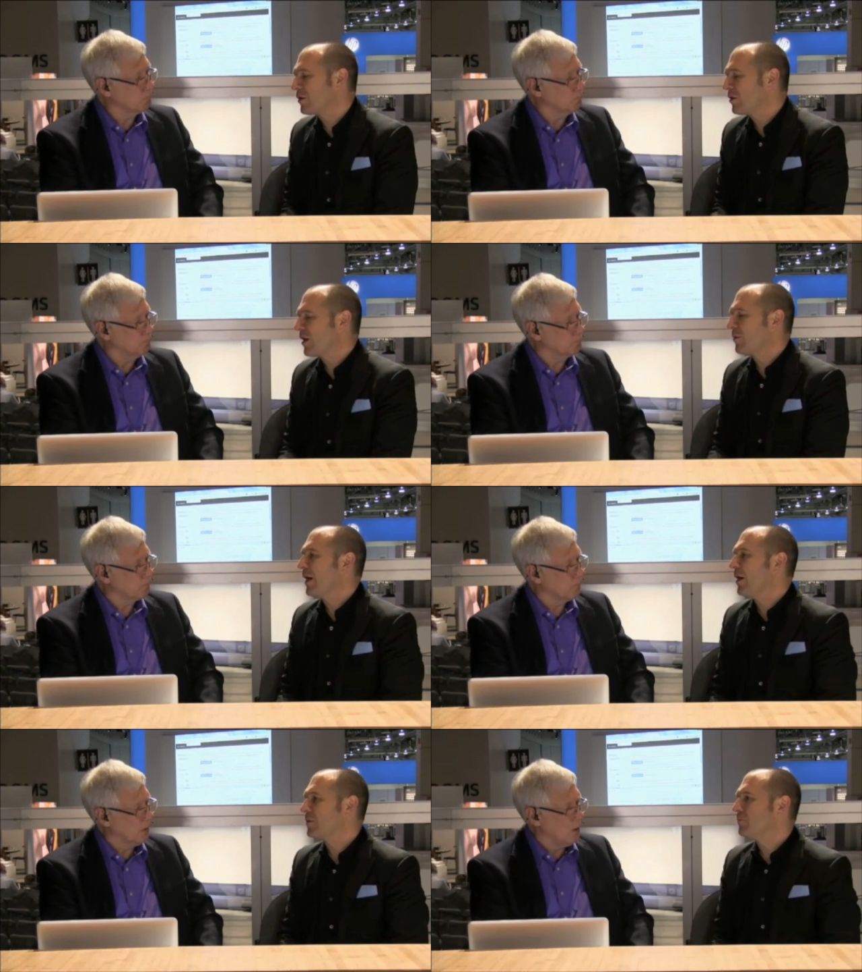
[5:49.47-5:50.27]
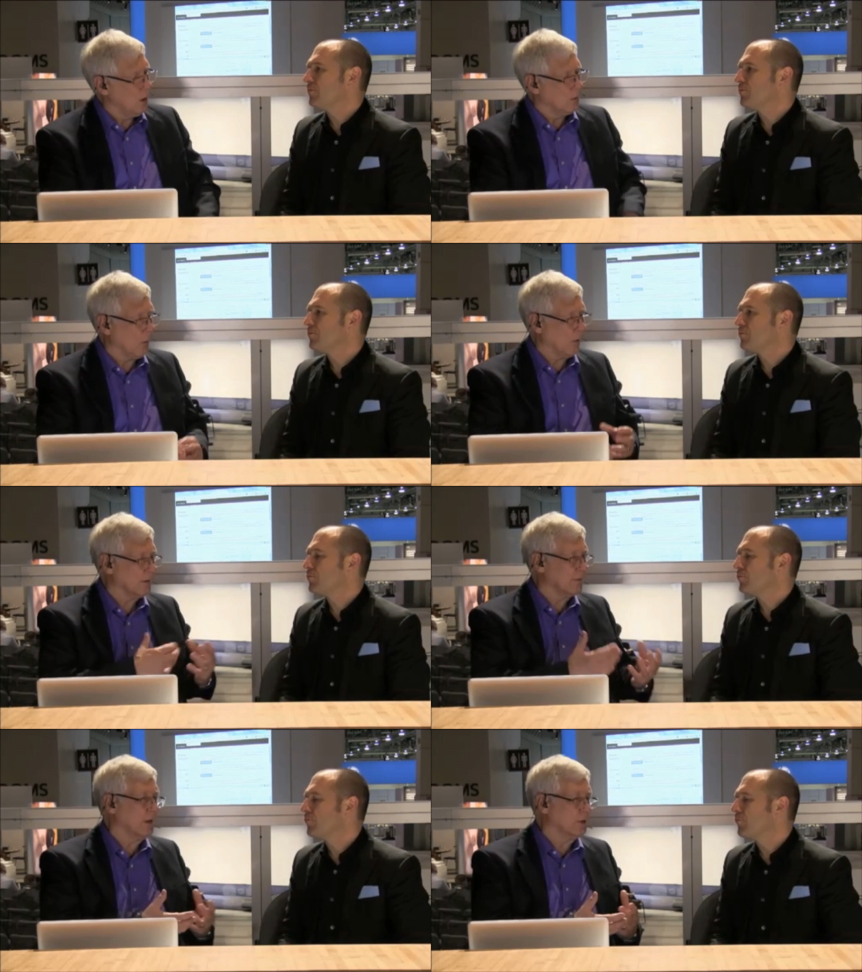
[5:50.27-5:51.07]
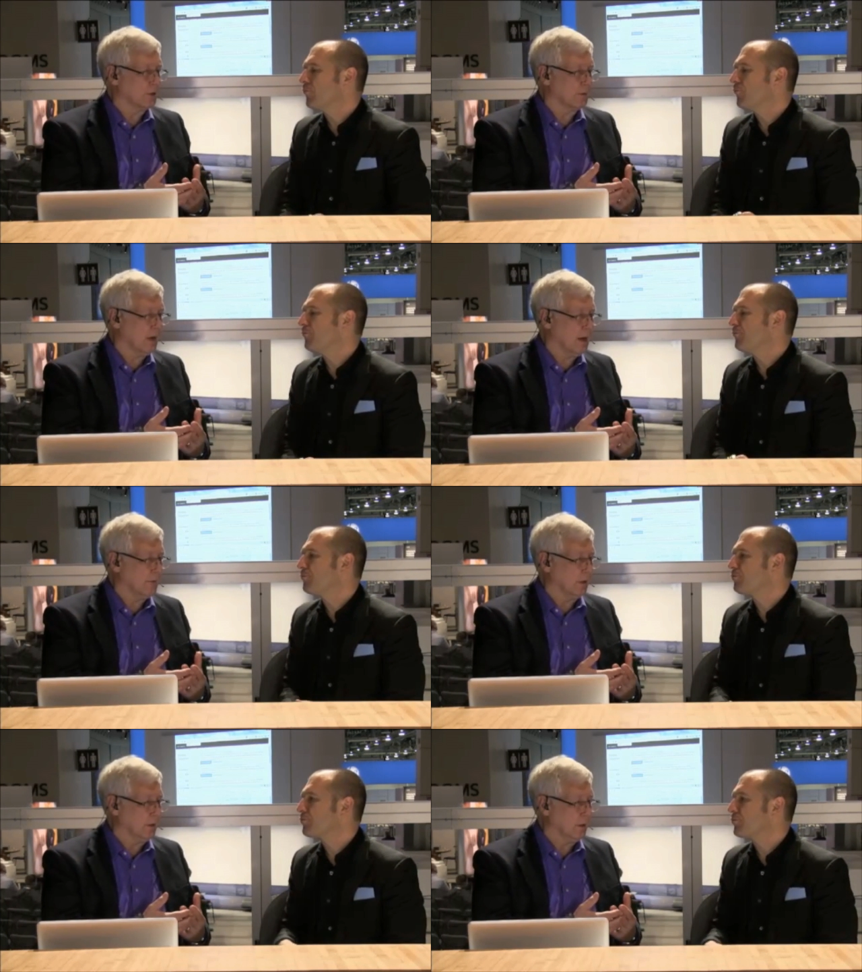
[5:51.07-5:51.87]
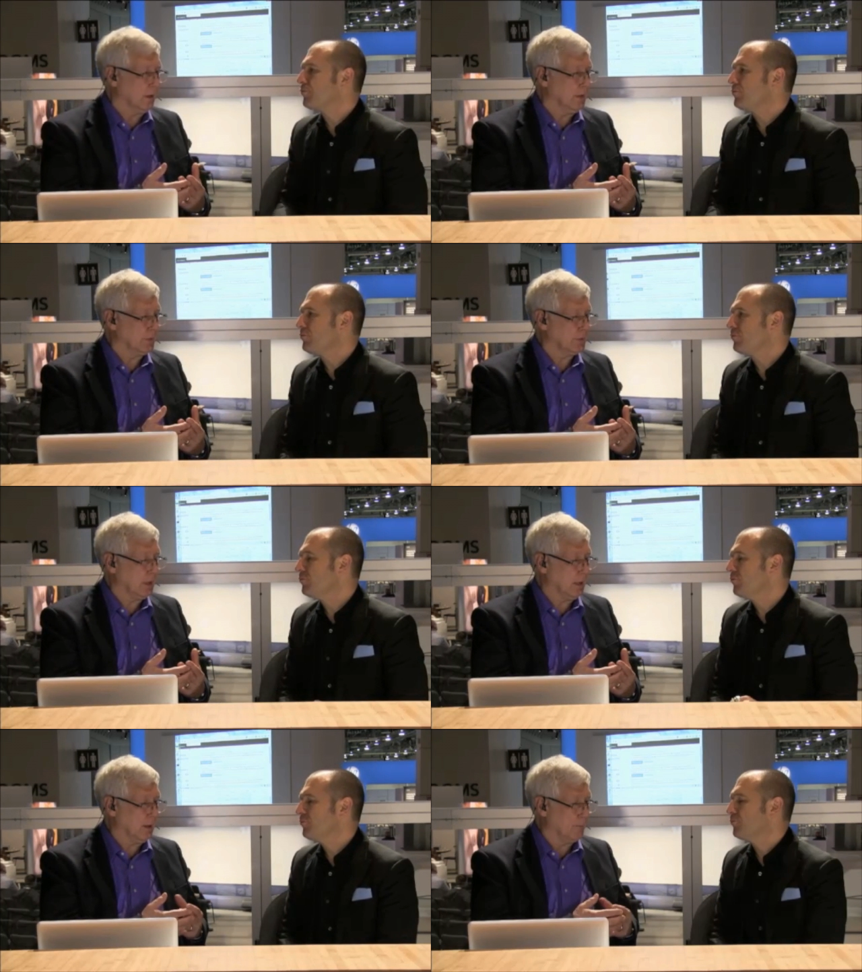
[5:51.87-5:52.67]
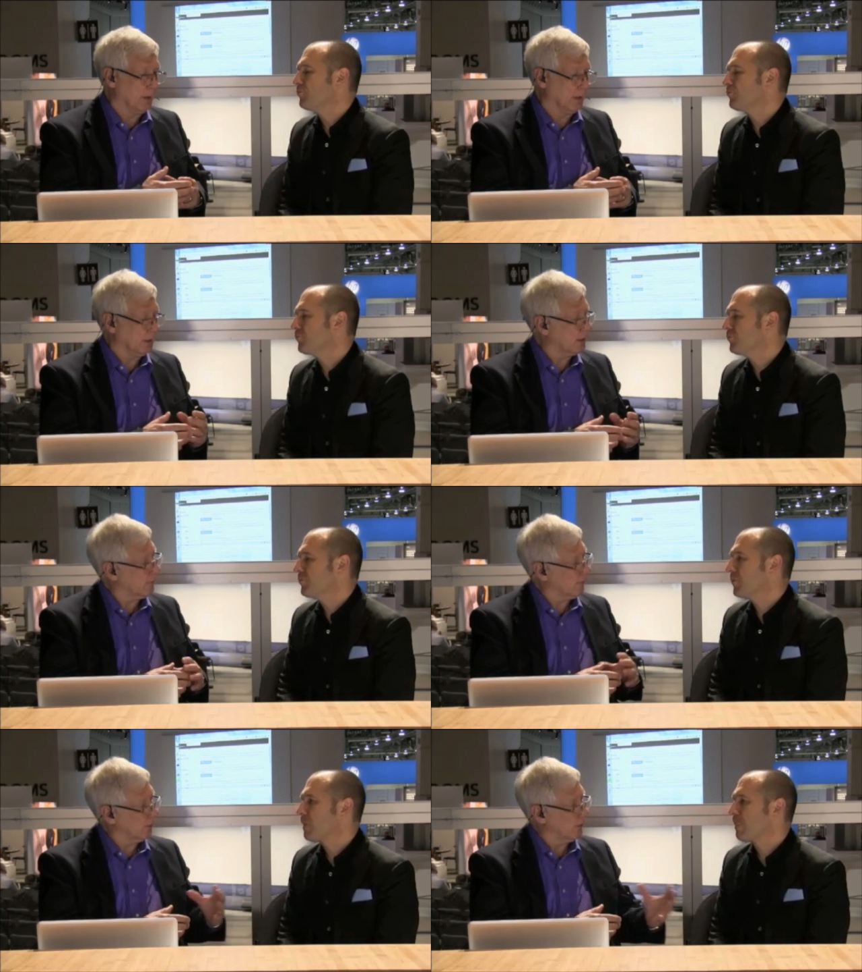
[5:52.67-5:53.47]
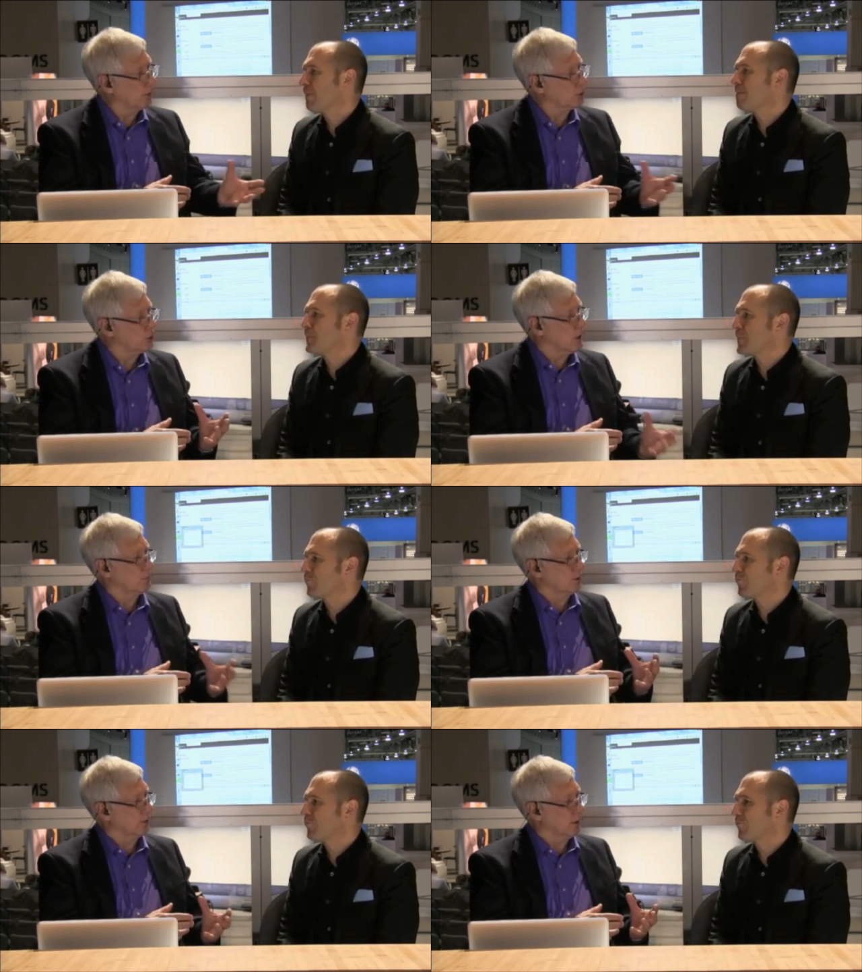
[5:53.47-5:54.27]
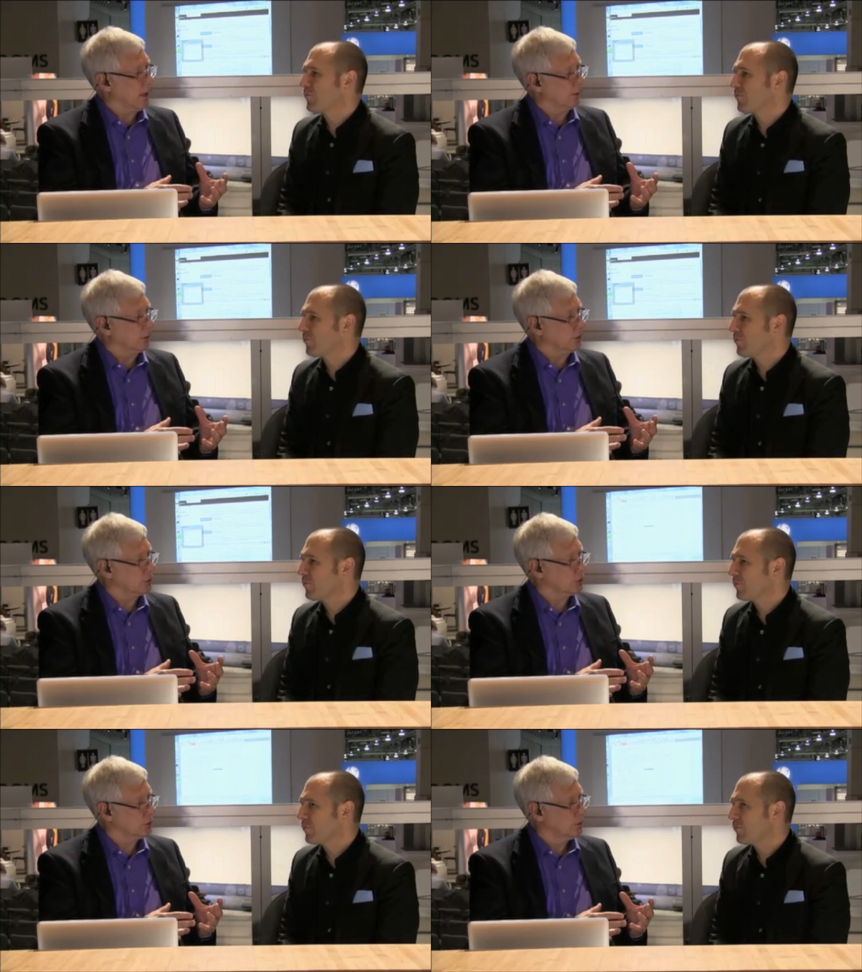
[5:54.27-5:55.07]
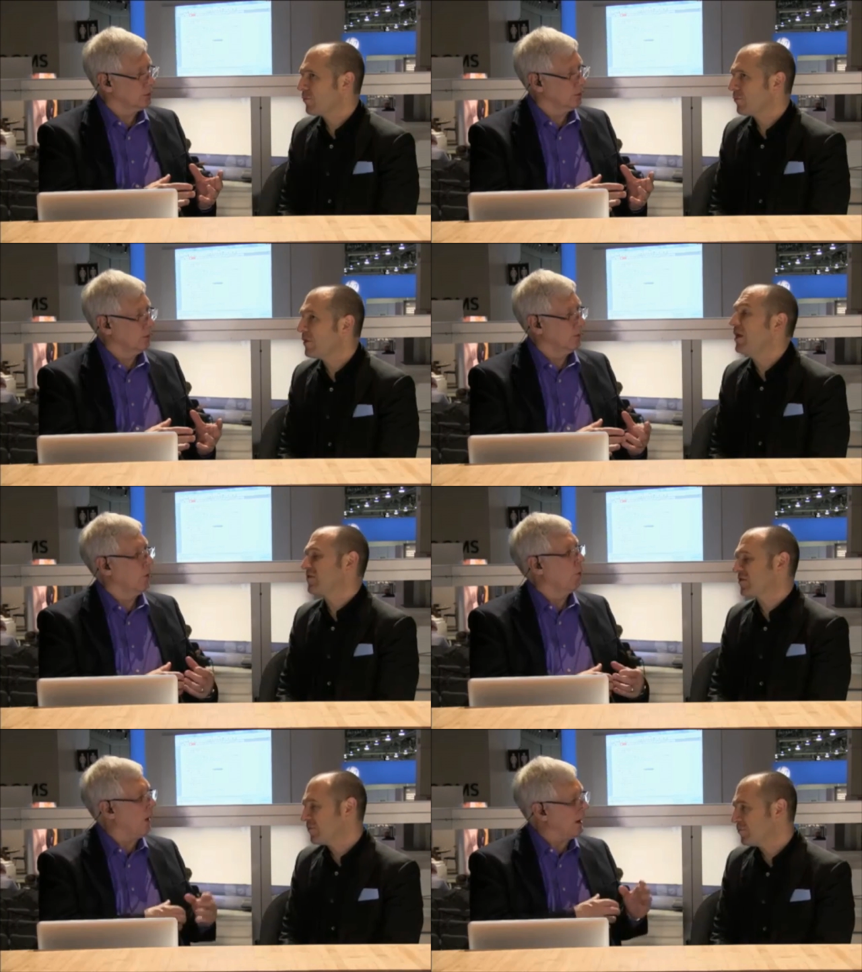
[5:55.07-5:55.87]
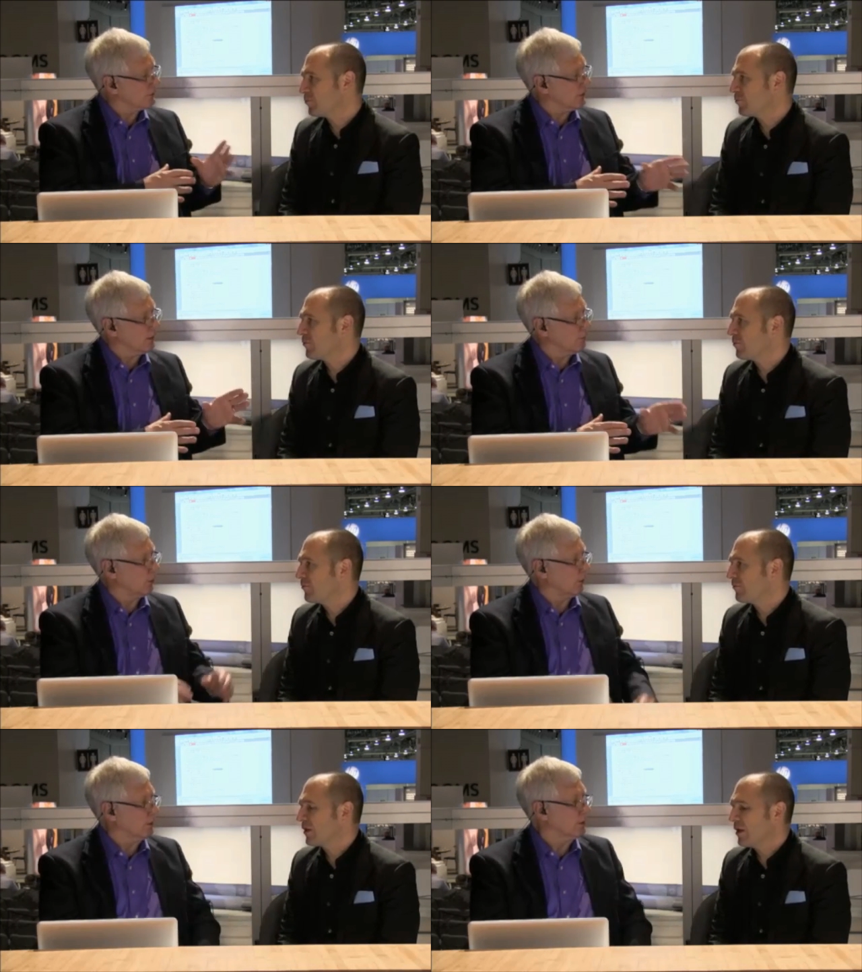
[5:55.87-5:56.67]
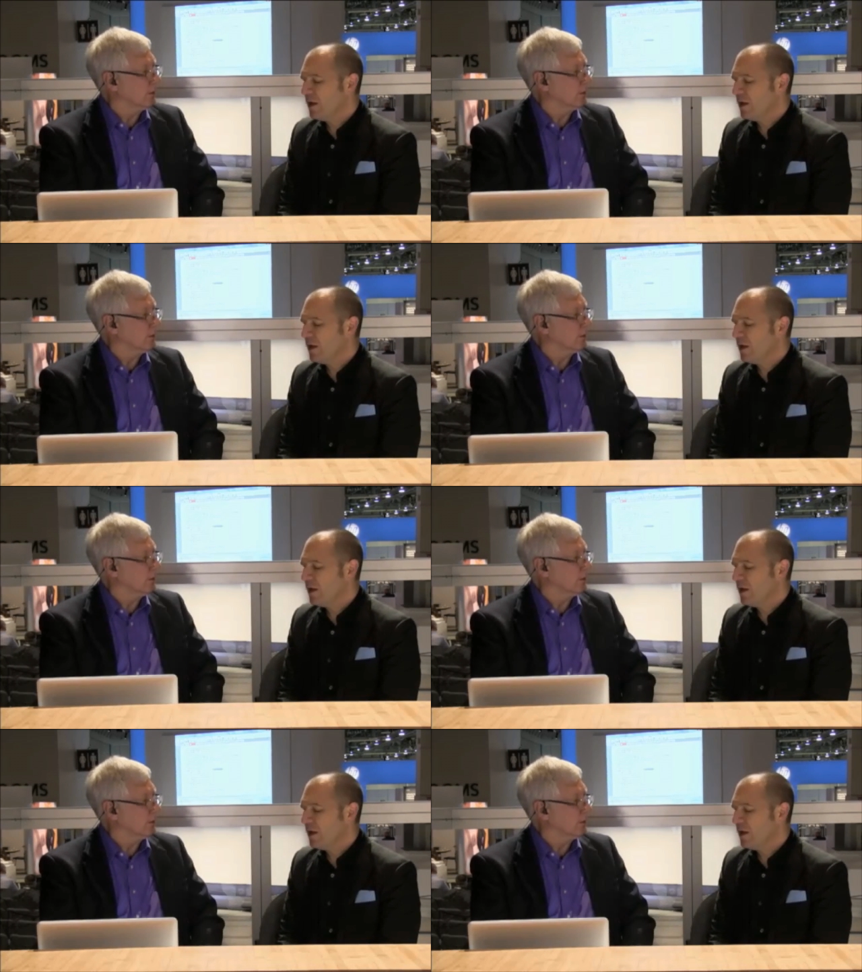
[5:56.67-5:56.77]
Speaker 1: no doubt about it.
Speaker 2: Now, one of the features of Haven is the ability to have a large number of connectors. Yes. Why is that important?